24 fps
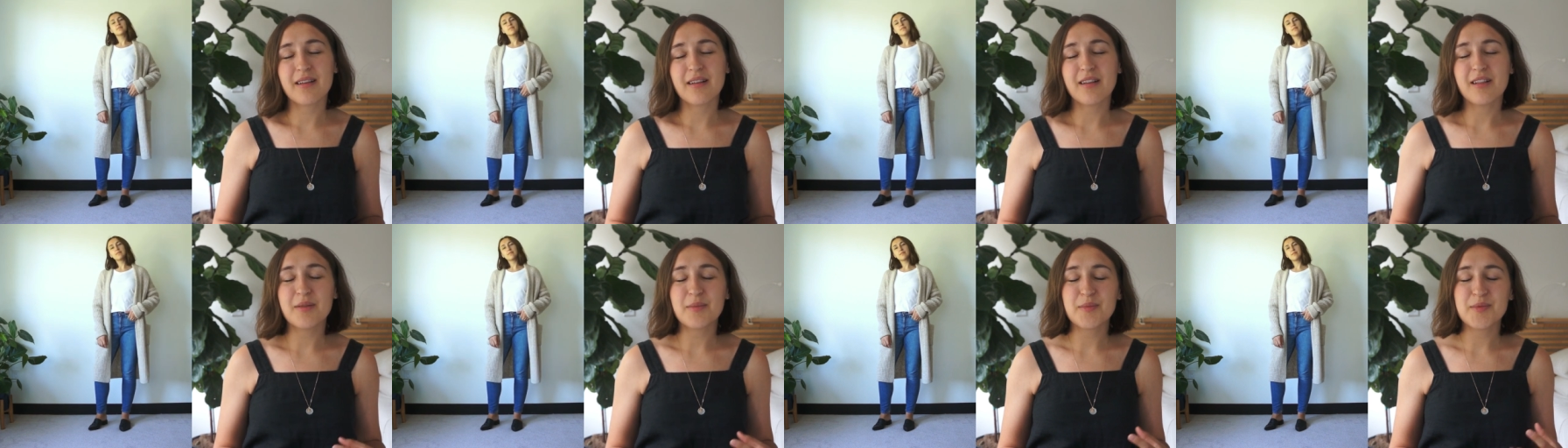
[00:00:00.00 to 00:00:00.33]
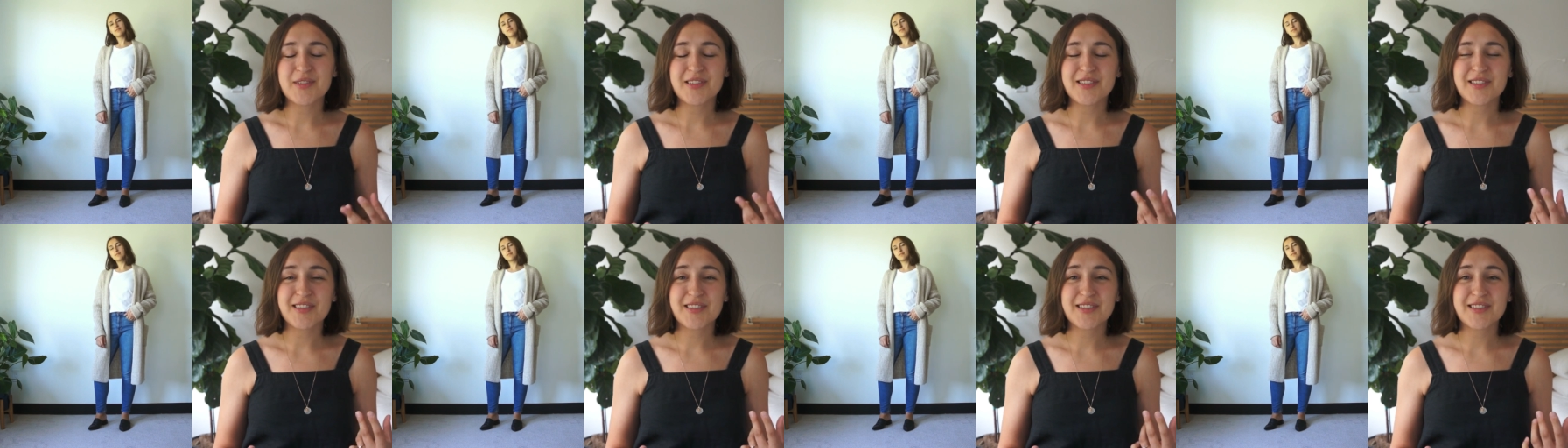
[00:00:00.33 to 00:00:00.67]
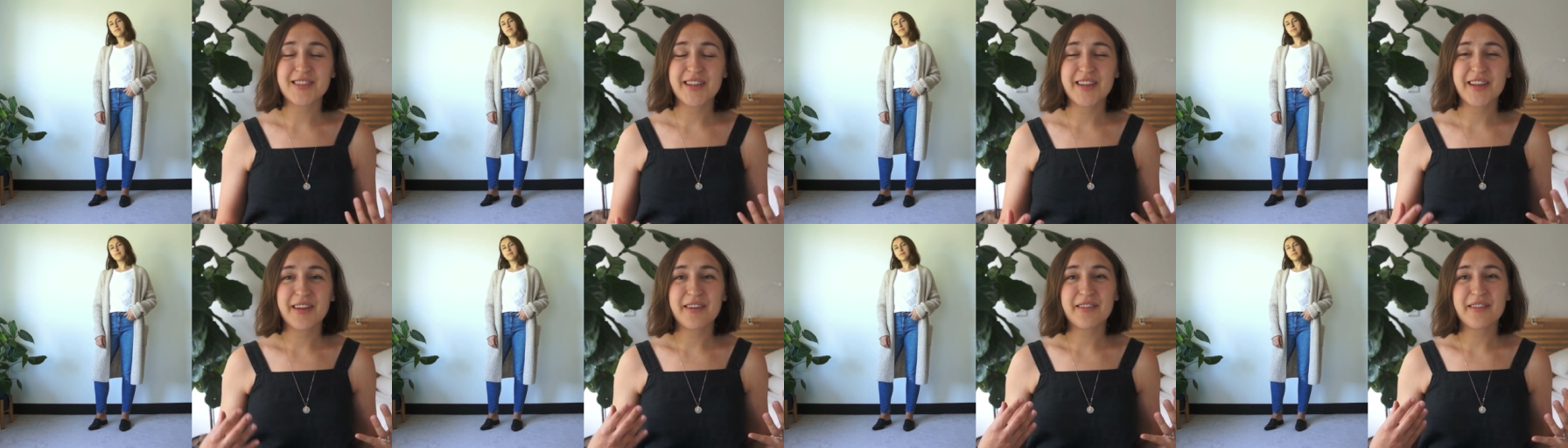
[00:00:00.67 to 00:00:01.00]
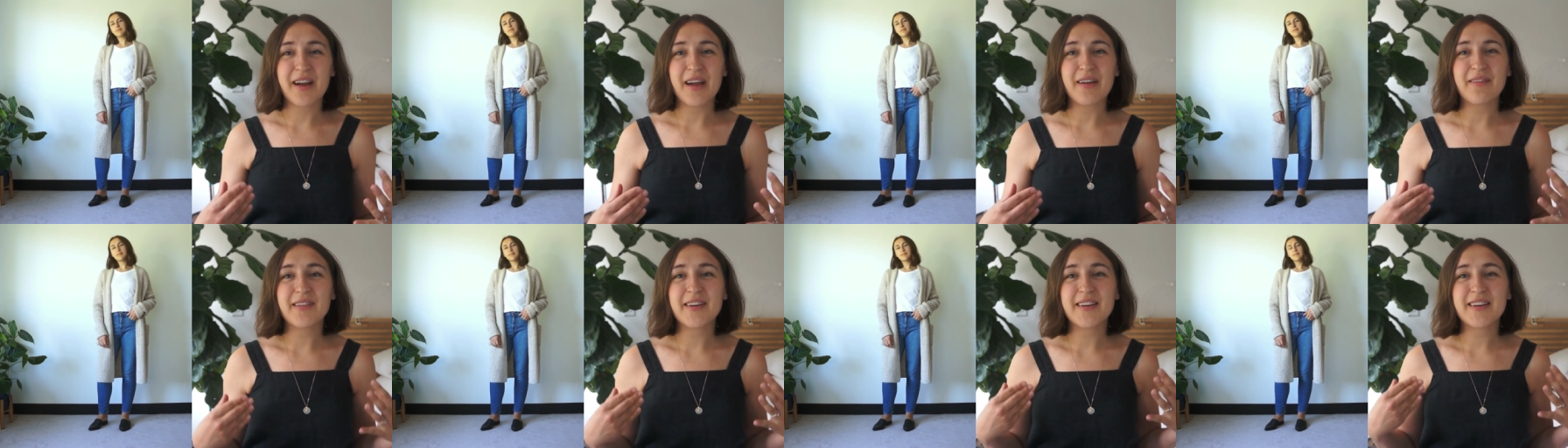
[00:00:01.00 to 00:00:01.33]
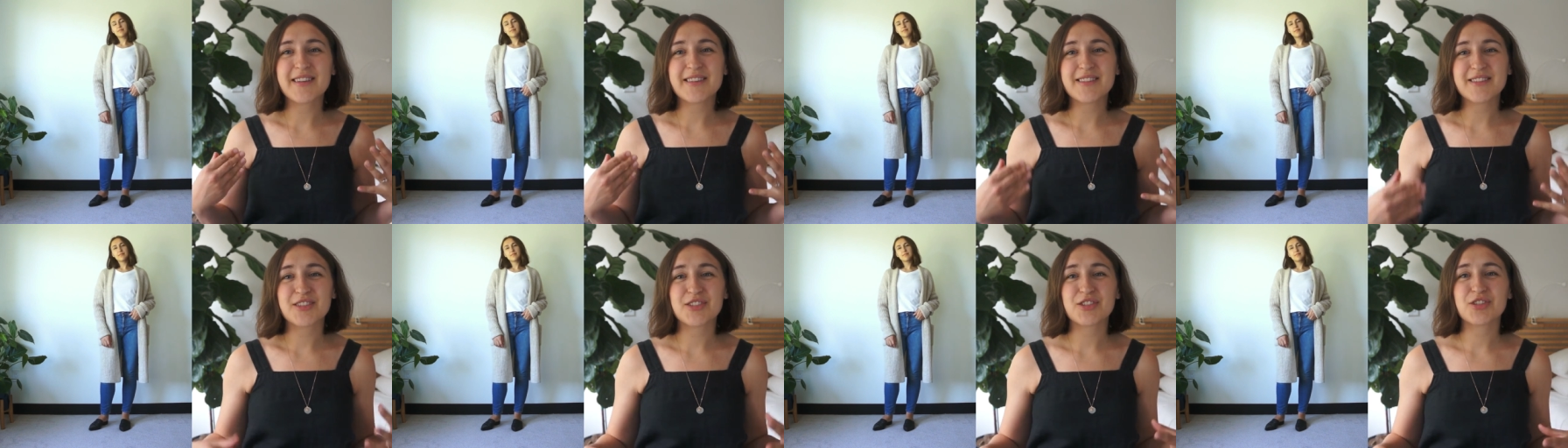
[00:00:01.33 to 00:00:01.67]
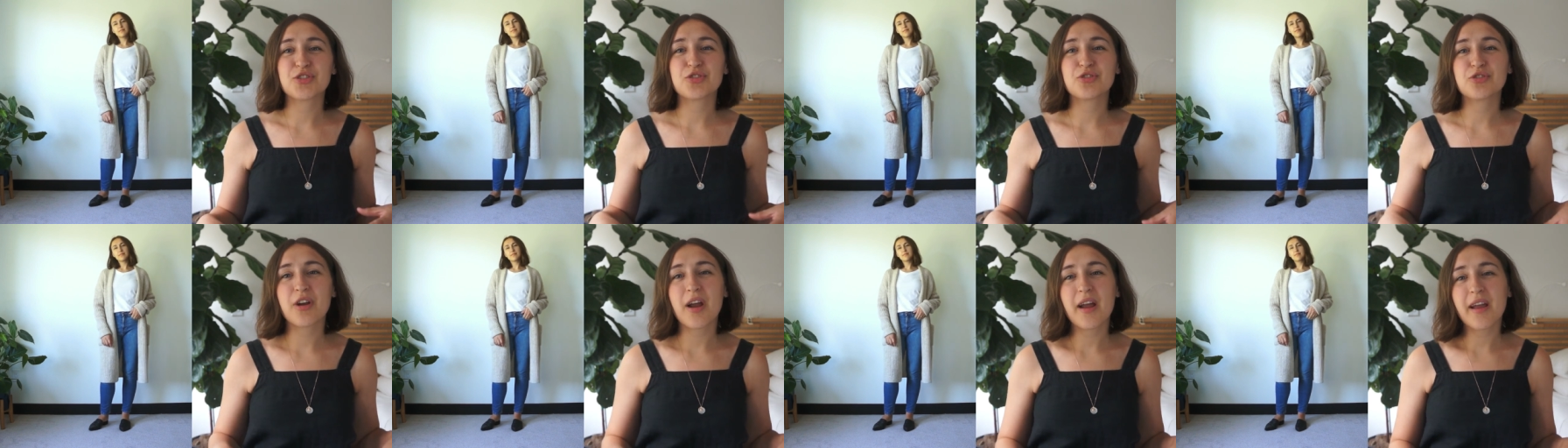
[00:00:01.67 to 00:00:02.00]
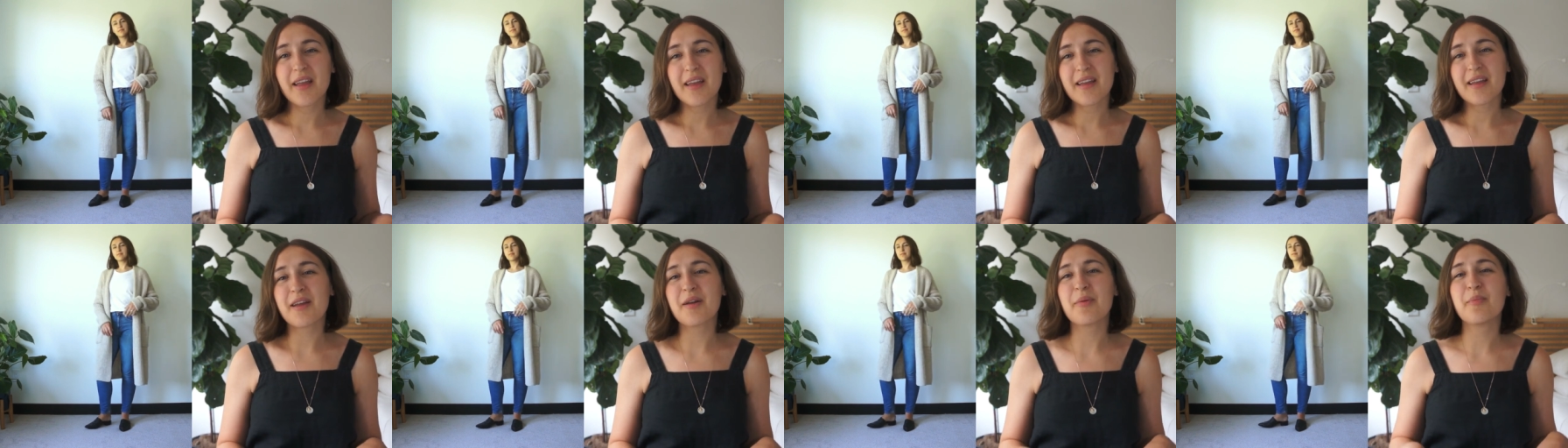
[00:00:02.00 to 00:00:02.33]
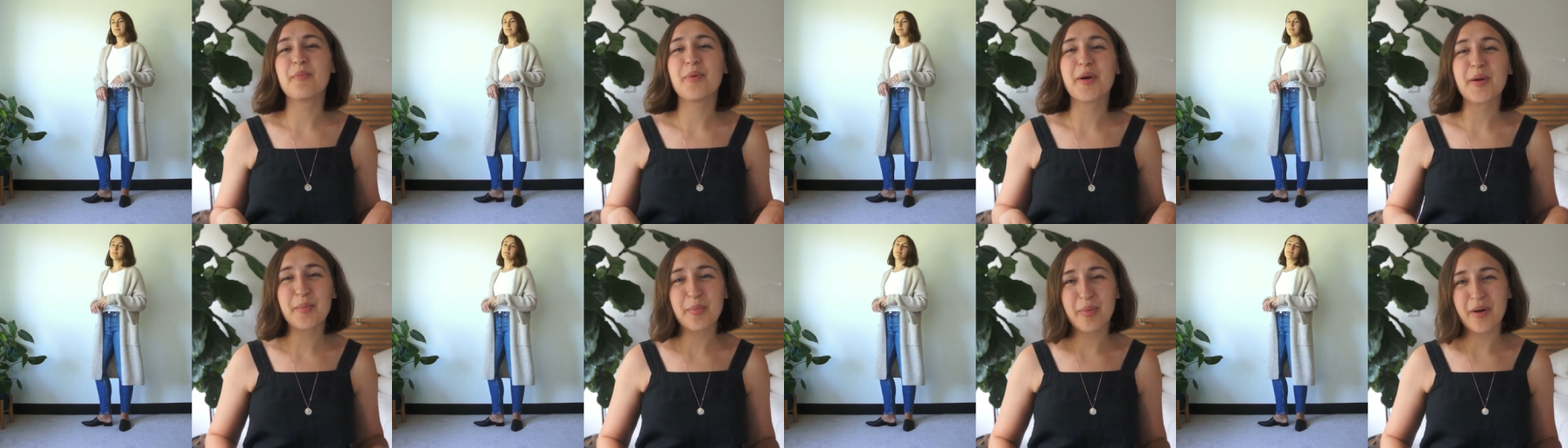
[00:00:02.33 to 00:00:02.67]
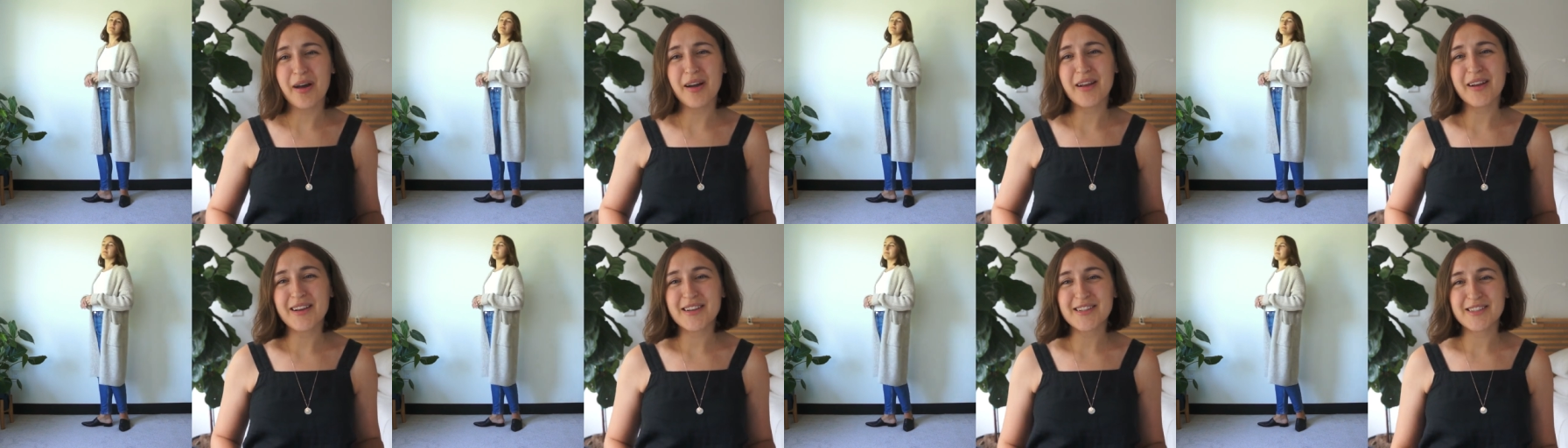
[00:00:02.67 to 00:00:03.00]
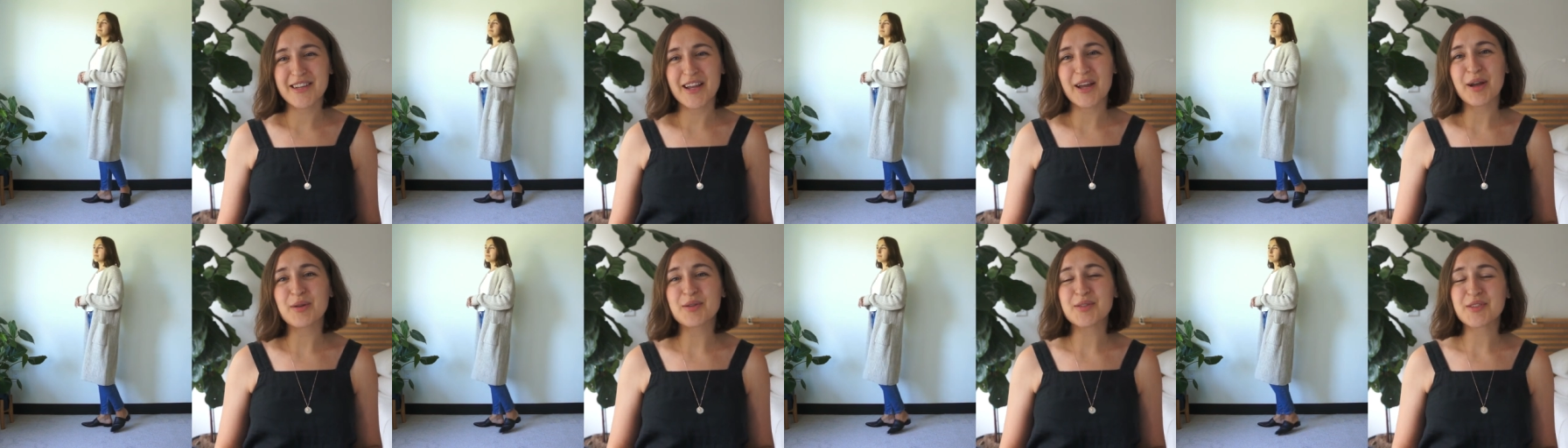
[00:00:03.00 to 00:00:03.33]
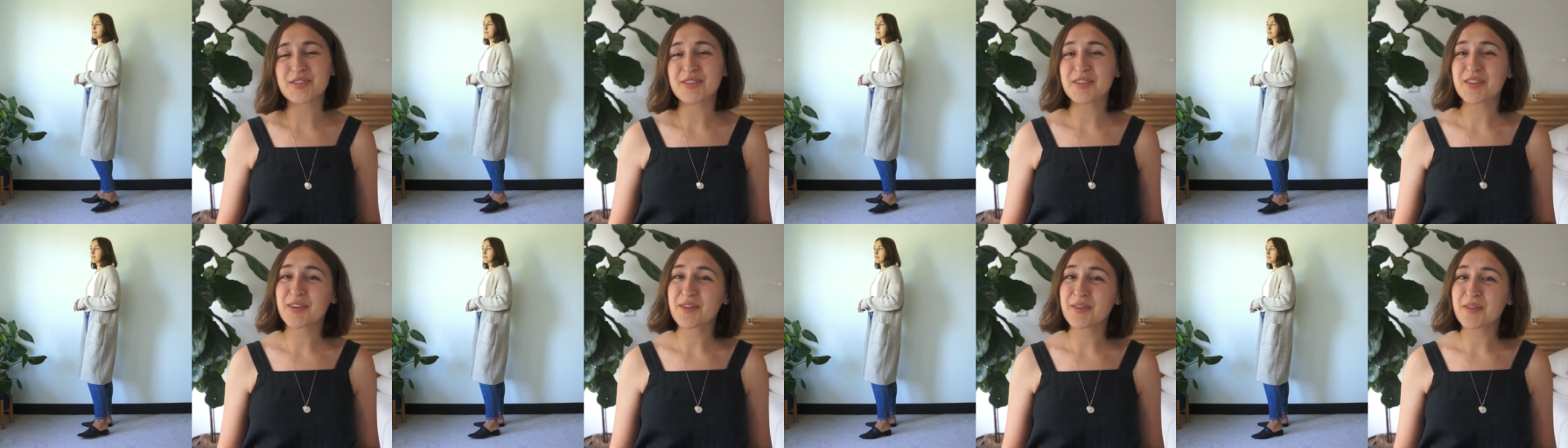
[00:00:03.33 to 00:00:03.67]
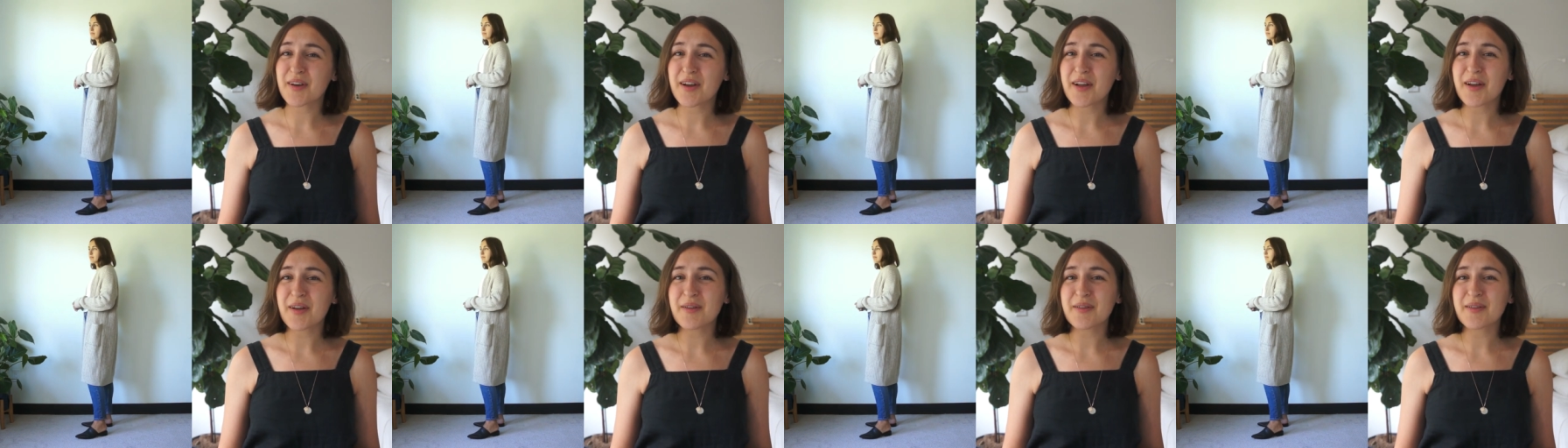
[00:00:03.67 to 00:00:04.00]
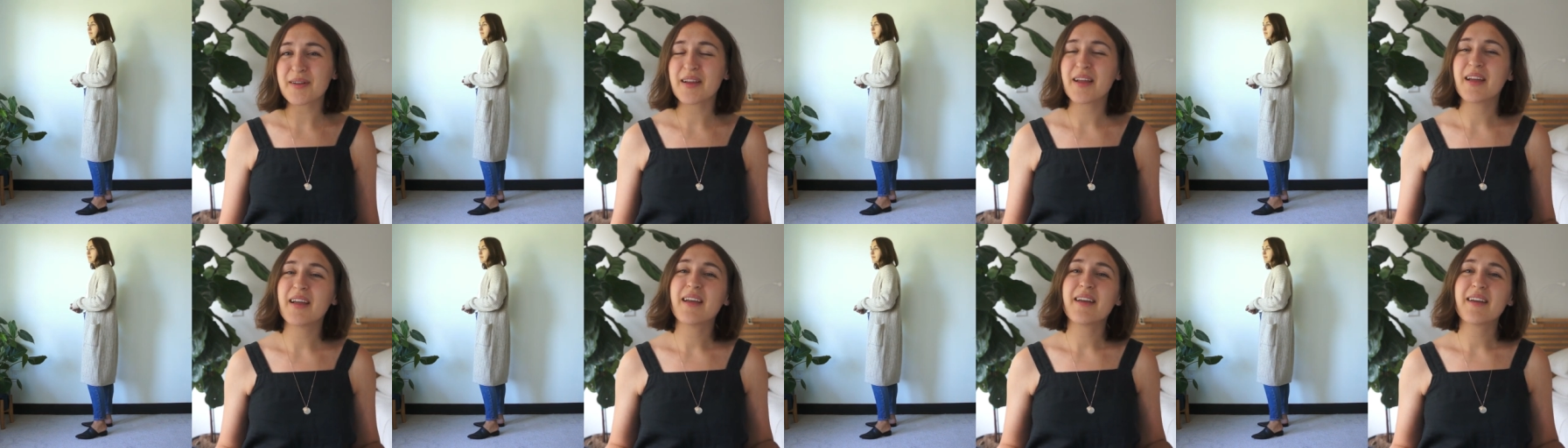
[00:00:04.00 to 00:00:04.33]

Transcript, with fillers: almost looks like gravity is just dragging my body down to the ground,